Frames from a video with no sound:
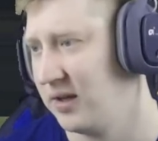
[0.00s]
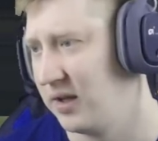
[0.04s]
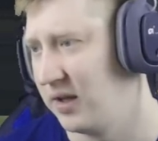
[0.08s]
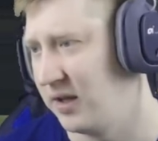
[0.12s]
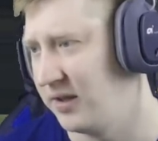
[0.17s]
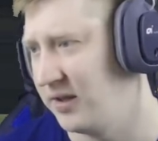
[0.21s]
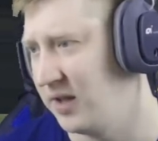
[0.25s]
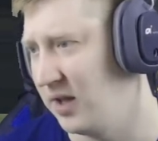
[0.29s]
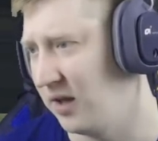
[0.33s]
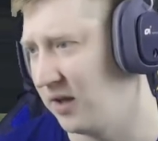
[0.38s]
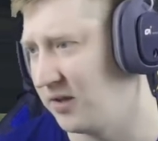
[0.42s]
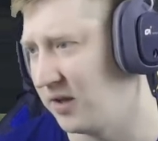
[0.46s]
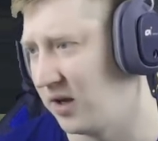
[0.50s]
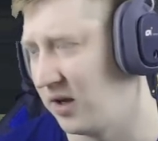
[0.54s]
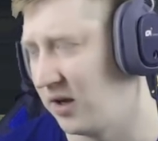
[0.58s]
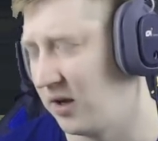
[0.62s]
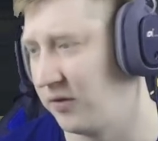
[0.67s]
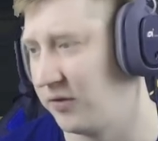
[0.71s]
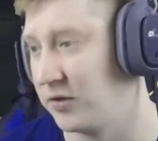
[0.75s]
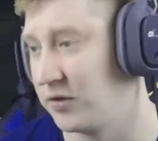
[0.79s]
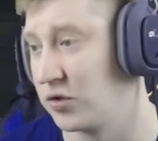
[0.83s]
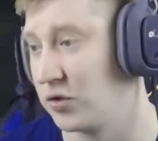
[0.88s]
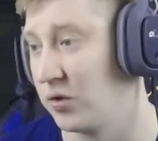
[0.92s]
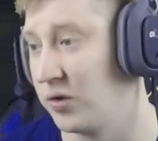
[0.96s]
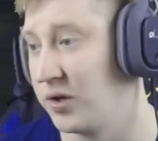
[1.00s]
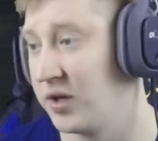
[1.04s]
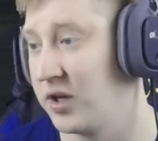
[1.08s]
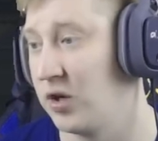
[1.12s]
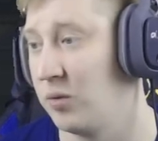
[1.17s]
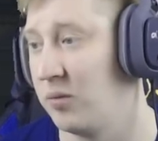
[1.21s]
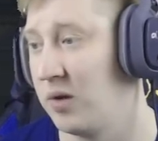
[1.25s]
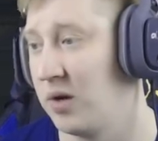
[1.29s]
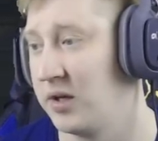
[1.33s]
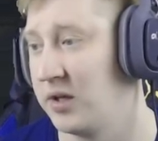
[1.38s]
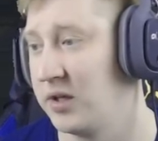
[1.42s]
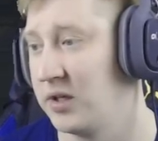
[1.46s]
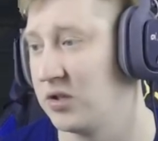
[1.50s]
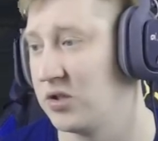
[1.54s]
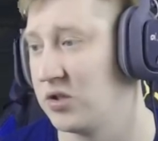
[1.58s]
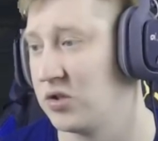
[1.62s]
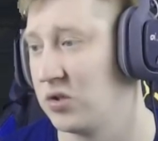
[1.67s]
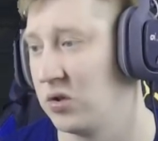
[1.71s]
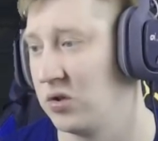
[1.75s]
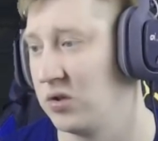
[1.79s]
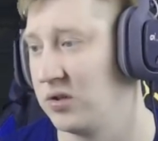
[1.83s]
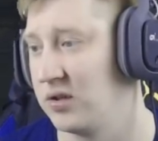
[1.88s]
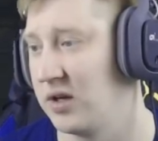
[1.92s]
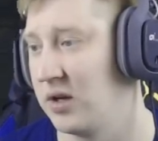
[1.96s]
And the other half of the draw are Kilmarnock,
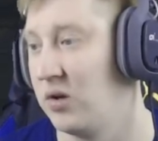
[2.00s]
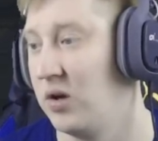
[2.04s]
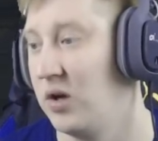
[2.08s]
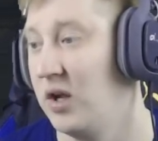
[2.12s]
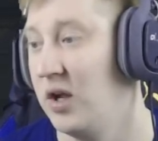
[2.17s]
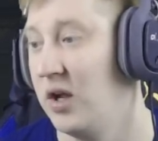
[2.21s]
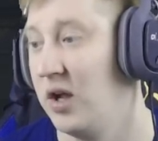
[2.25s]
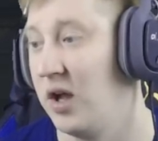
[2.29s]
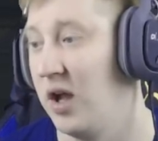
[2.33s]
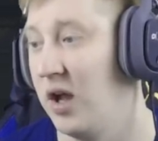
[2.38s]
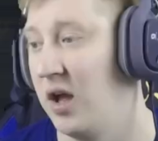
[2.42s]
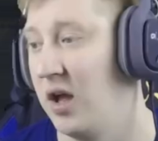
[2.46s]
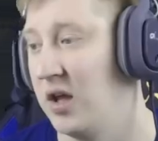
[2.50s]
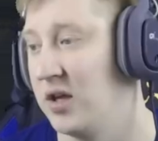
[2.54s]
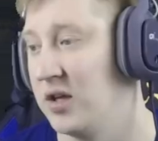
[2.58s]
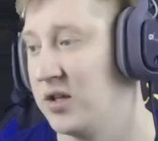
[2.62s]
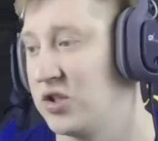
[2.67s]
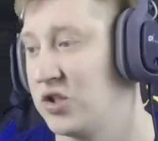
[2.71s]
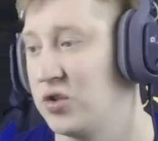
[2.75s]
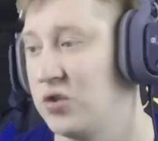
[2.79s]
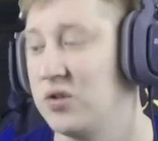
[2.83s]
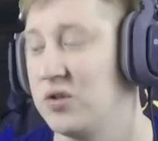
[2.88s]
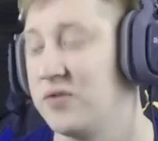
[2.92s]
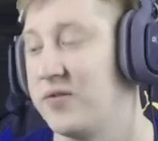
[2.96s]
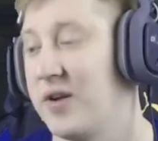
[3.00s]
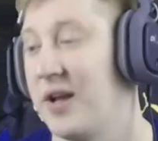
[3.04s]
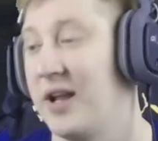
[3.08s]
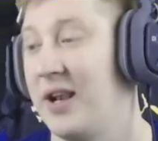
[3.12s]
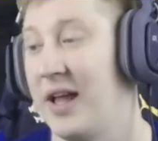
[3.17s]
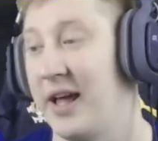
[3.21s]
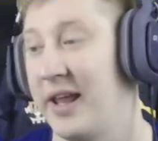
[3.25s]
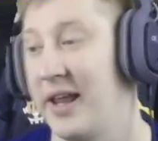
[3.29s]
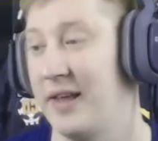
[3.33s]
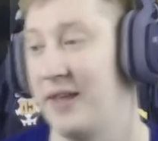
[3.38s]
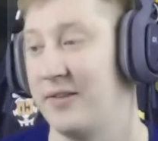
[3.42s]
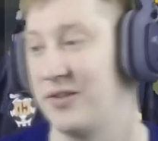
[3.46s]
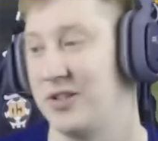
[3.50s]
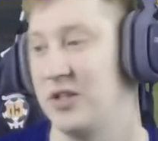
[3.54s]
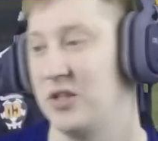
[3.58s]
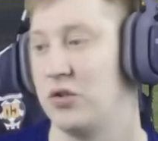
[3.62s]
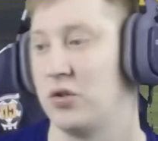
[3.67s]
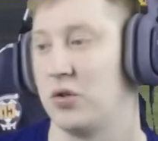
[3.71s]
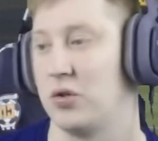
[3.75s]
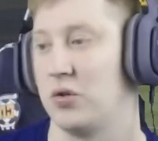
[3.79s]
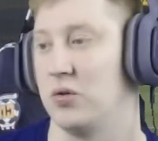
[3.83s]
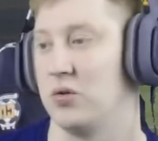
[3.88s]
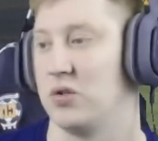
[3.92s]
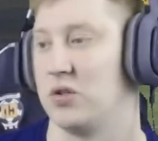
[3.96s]
Sogndal, Uh, Sundsvall and F C
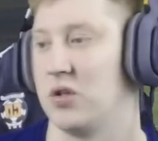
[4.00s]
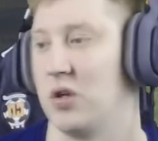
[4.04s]
Thun.